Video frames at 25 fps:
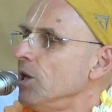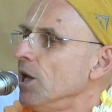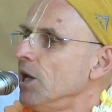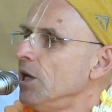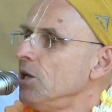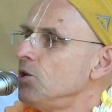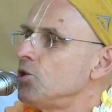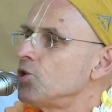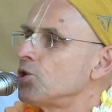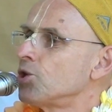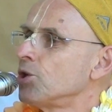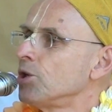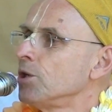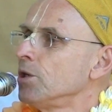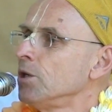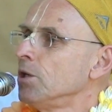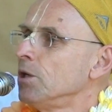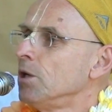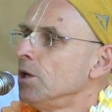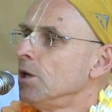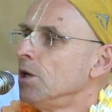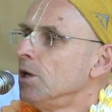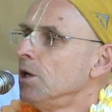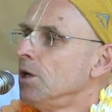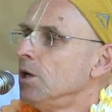
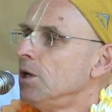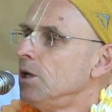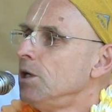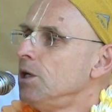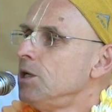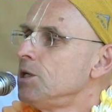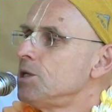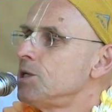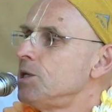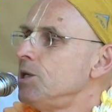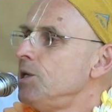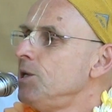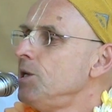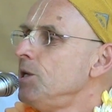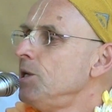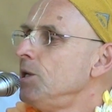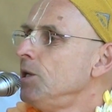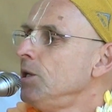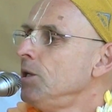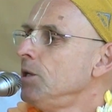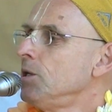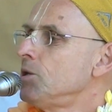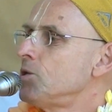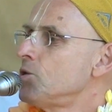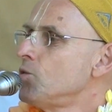nature is
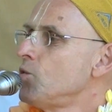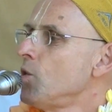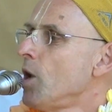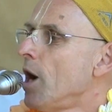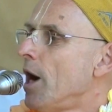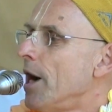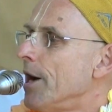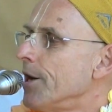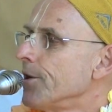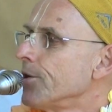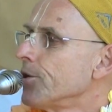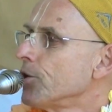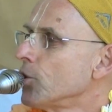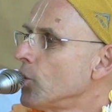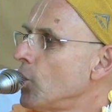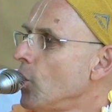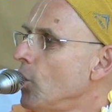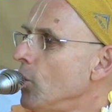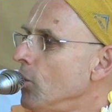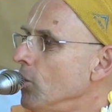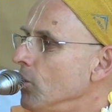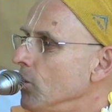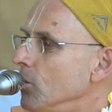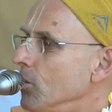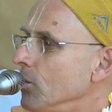leading to a higher
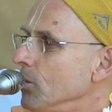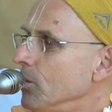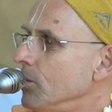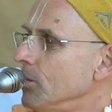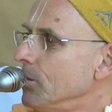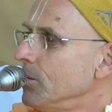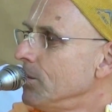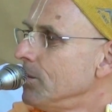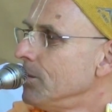goal.